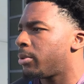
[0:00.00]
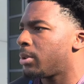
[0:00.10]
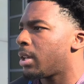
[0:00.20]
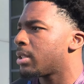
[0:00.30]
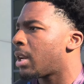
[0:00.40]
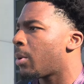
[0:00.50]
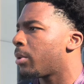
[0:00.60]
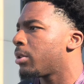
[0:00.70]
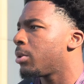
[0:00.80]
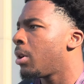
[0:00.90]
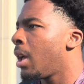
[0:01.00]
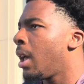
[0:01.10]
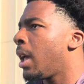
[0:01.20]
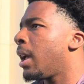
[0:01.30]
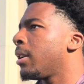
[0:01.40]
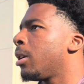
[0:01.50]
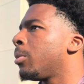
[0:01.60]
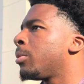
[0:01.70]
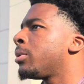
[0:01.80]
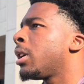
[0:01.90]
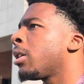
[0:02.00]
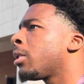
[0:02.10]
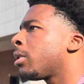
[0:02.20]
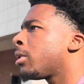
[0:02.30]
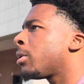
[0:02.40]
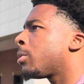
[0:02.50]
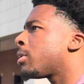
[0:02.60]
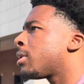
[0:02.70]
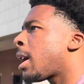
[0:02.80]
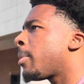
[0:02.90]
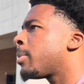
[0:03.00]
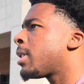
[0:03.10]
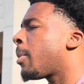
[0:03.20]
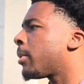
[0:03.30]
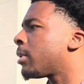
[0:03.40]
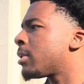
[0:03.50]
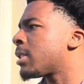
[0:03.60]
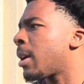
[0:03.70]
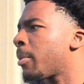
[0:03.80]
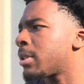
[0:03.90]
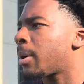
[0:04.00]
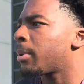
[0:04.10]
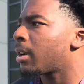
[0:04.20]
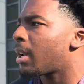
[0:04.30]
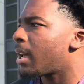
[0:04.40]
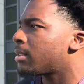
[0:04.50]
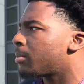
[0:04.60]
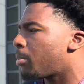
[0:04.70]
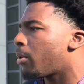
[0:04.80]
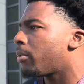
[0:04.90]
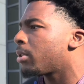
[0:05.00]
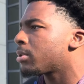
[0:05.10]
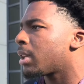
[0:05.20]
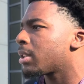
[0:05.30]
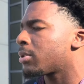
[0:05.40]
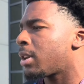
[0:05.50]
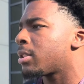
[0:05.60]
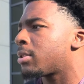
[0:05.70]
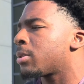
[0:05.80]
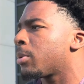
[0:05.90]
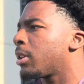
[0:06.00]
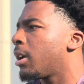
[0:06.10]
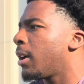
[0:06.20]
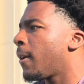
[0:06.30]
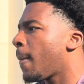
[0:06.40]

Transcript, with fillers: a few things that I want to do, and um, they're top top of the top top of the class in both of those things. So that's that's really good.